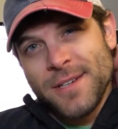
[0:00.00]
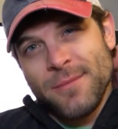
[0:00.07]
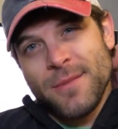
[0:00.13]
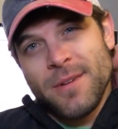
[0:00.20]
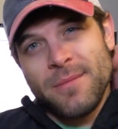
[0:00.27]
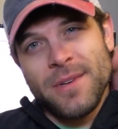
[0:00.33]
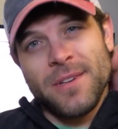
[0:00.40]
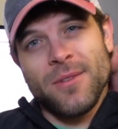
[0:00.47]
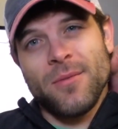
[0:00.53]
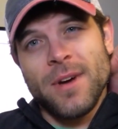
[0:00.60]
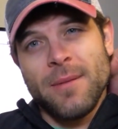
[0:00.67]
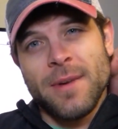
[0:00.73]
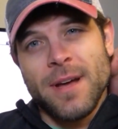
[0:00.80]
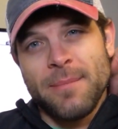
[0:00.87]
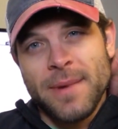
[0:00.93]
I'm going to build a
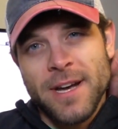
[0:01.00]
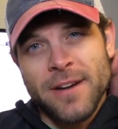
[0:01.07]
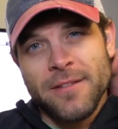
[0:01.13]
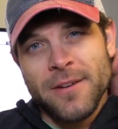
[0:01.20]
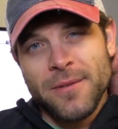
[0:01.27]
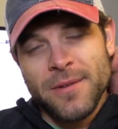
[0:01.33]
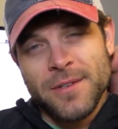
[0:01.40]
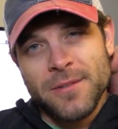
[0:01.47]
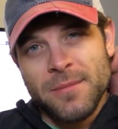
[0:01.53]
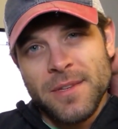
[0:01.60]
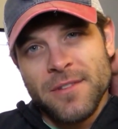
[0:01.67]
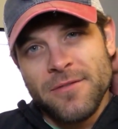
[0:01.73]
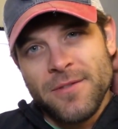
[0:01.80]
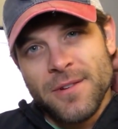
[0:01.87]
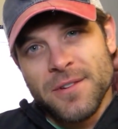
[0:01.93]
web app out of it, which will be
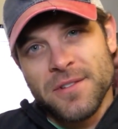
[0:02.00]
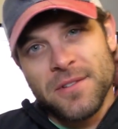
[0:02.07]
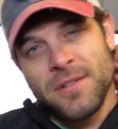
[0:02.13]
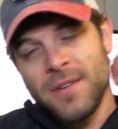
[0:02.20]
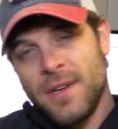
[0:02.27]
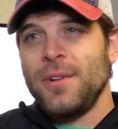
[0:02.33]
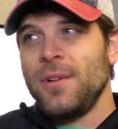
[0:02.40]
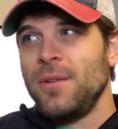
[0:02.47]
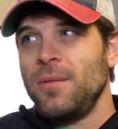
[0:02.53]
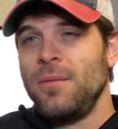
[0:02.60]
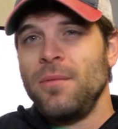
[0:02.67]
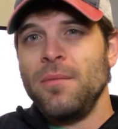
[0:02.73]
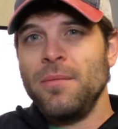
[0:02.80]
the first full